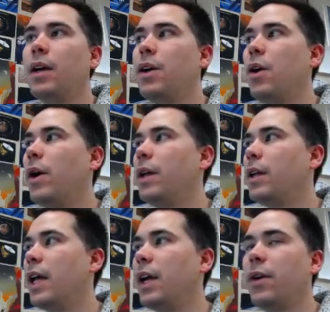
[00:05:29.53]
go in
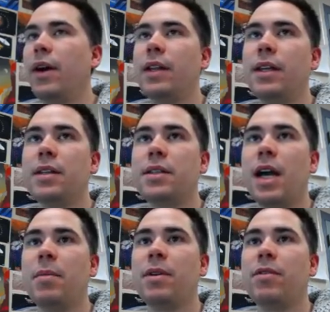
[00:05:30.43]
and create the
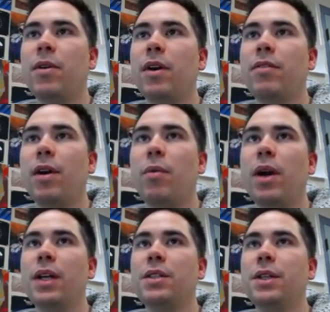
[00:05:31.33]
assignment for if I
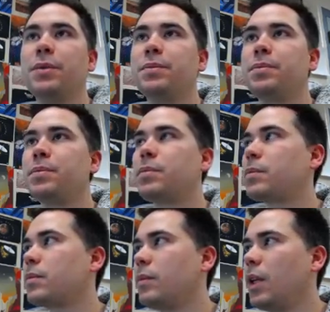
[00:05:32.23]
wanted to.
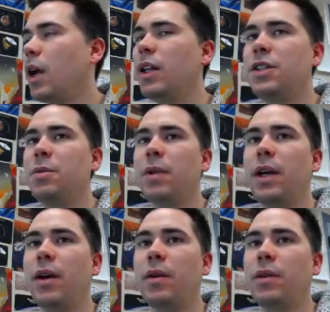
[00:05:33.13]
I'll let you play
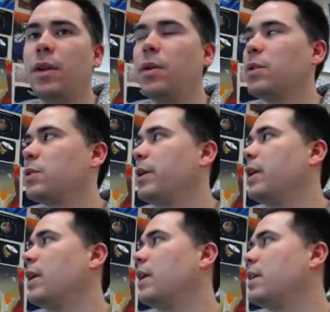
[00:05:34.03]
around with the Google Suite
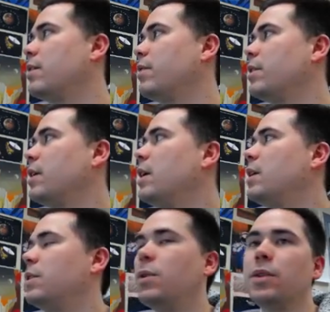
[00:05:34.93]
and different
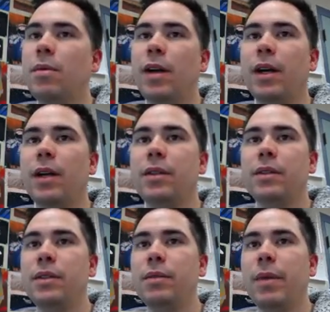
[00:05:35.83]
tools. I'm not going to
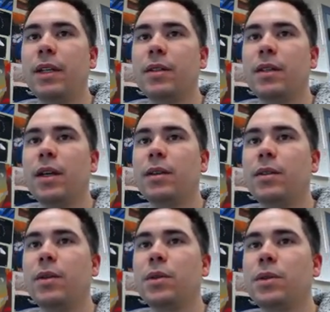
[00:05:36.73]
make this a
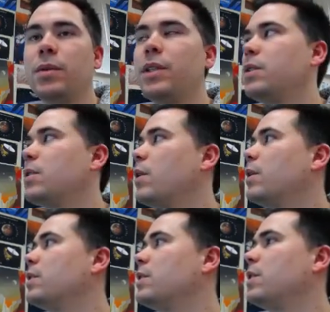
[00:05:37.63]
Google Suite
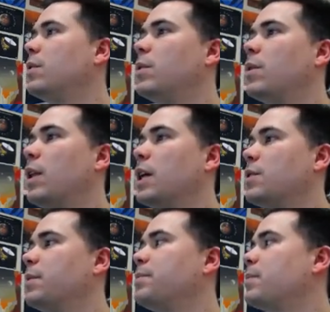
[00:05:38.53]
tutorial, just a Google Classroom.